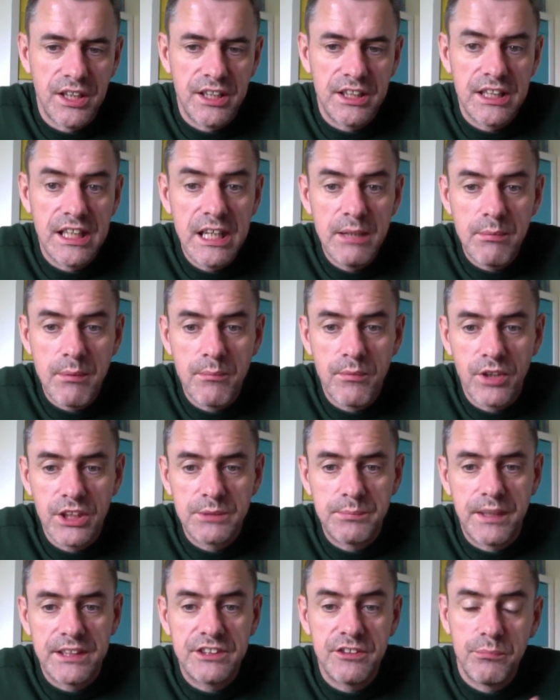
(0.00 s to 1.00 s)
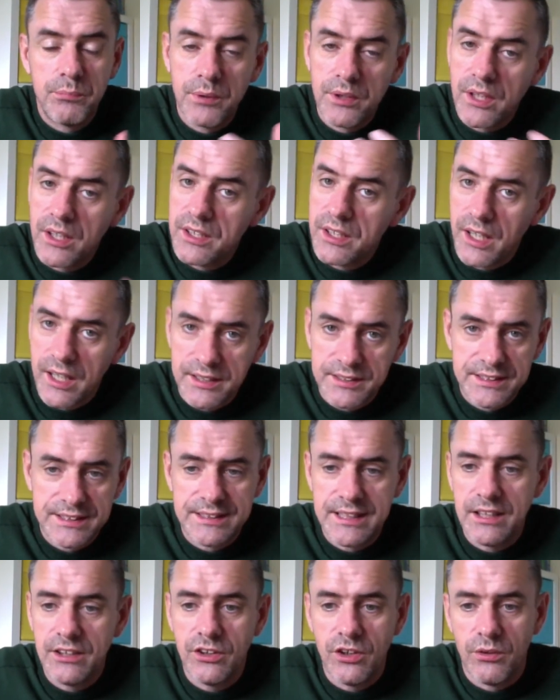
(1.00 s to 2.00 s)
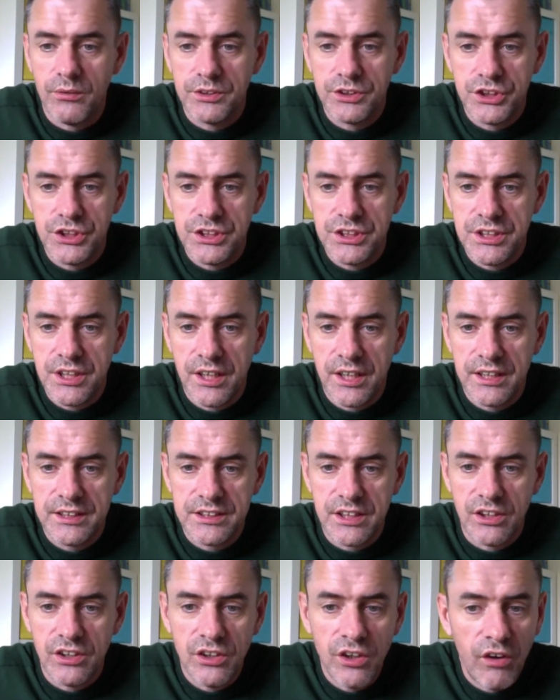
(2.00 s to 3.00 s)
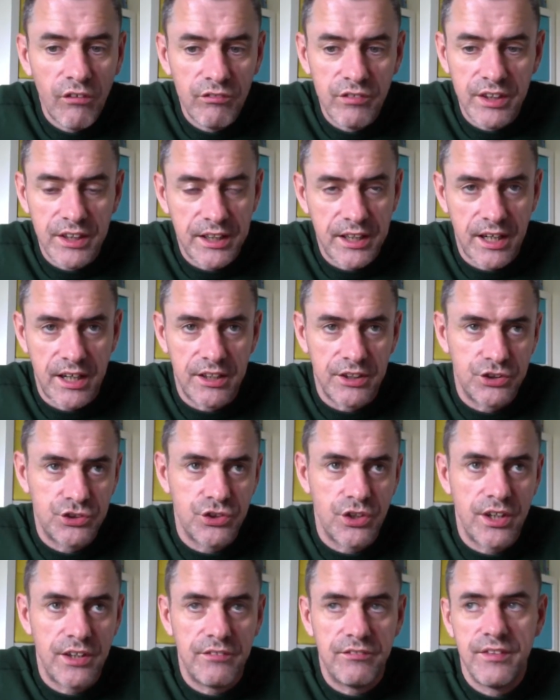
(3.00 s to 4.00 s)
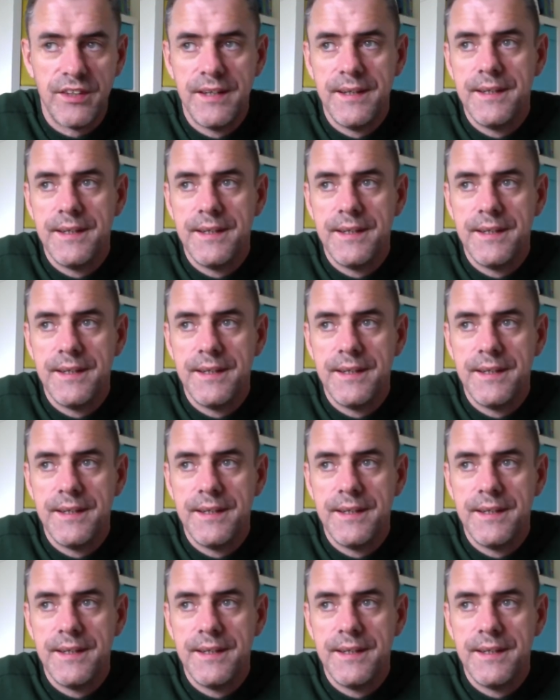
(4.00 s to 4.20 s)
and a little bit more expensive, but I'd still go with GTI. It's a lovely car to drive.